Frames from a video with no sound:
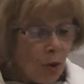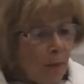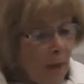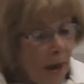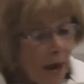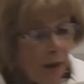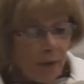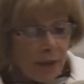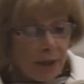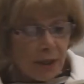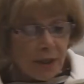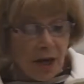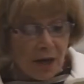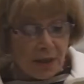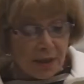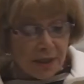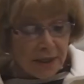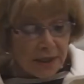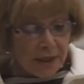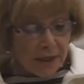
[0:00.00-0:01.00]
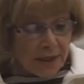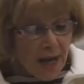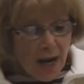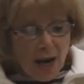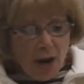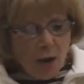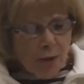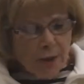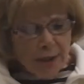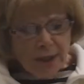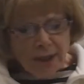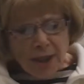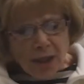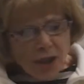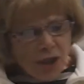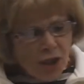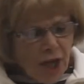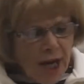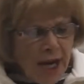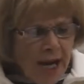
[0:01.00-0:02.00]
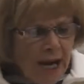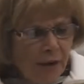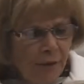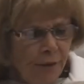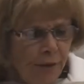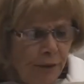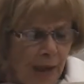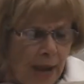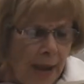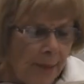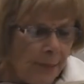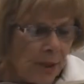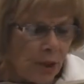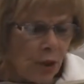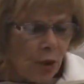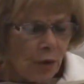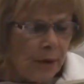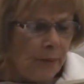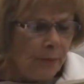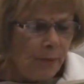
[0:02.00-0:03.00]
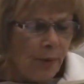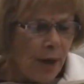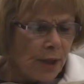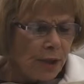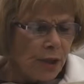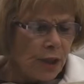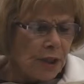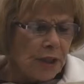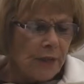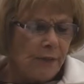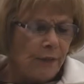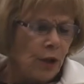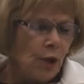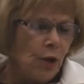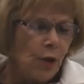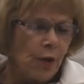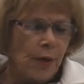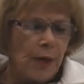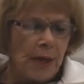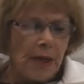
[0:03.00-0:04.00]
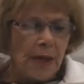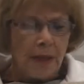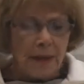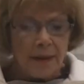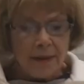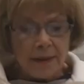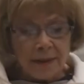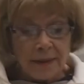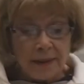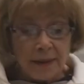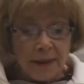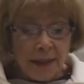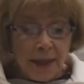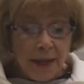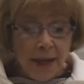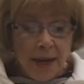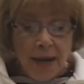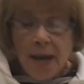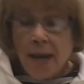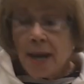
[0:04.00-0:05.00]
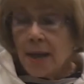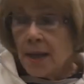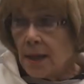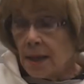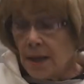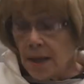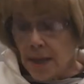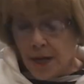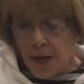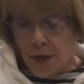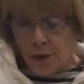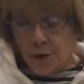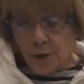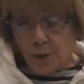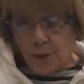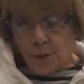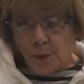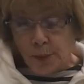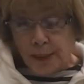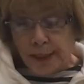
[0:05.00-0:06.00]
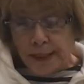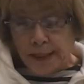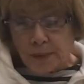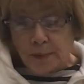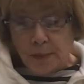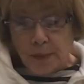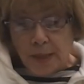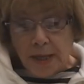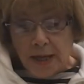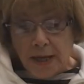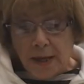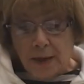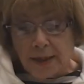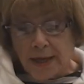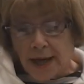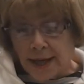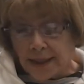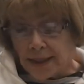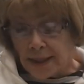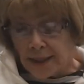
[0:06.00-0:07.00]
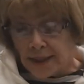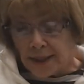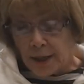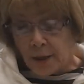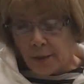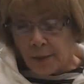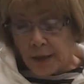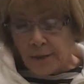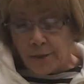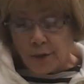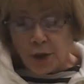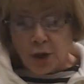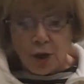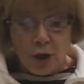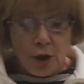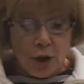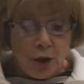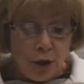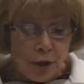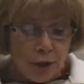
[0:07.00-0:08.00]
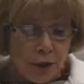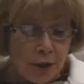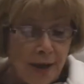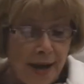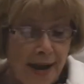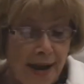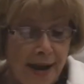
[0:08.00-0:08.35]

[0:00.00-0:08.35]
or paradoxes or such inflammatory branches of learning. Neither would it be necessary for her to